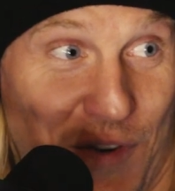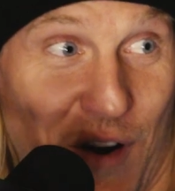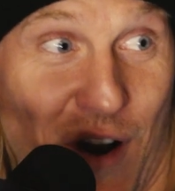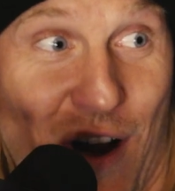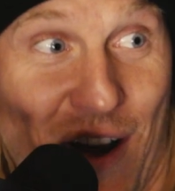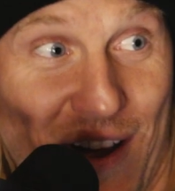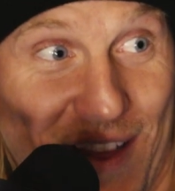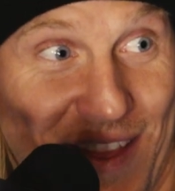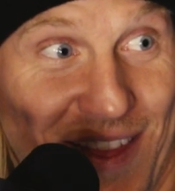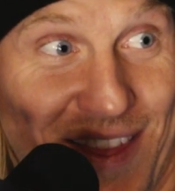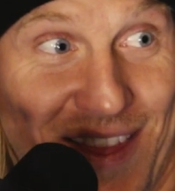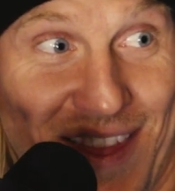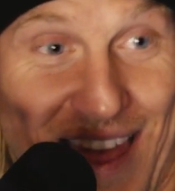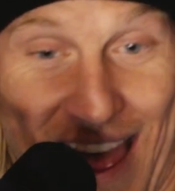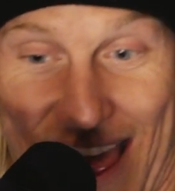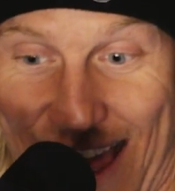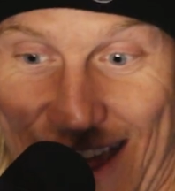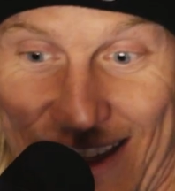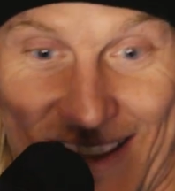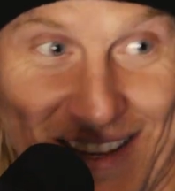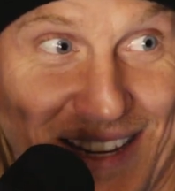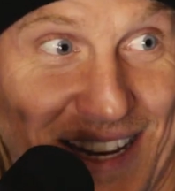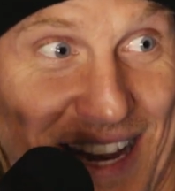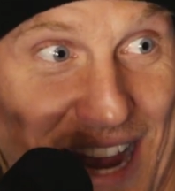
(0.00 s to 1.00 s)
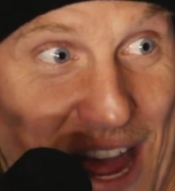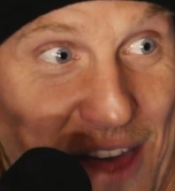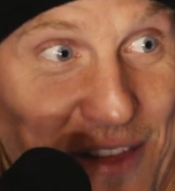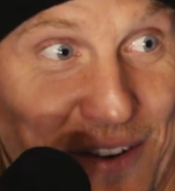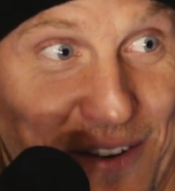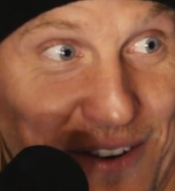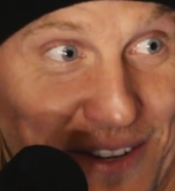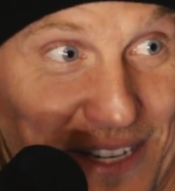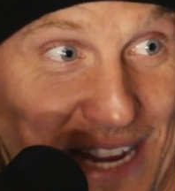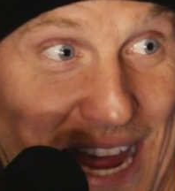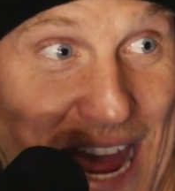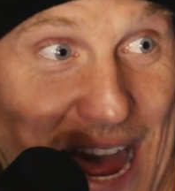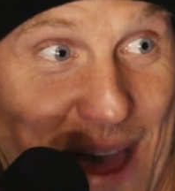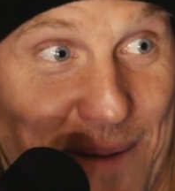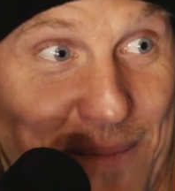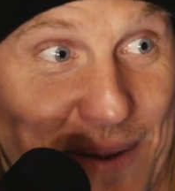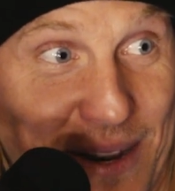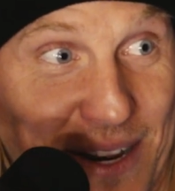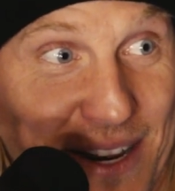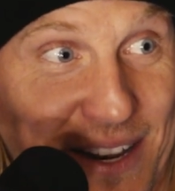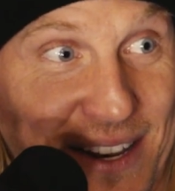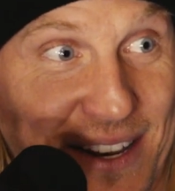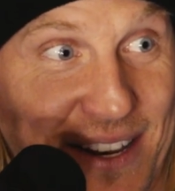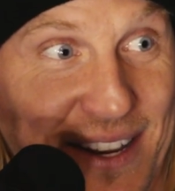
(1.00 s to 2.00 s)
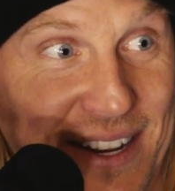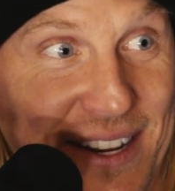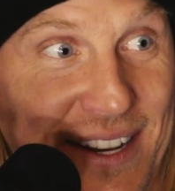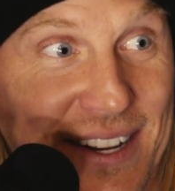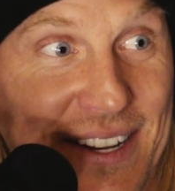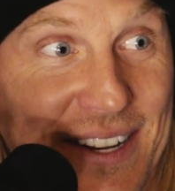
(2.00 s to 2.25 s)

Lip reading: brought that together to happen. And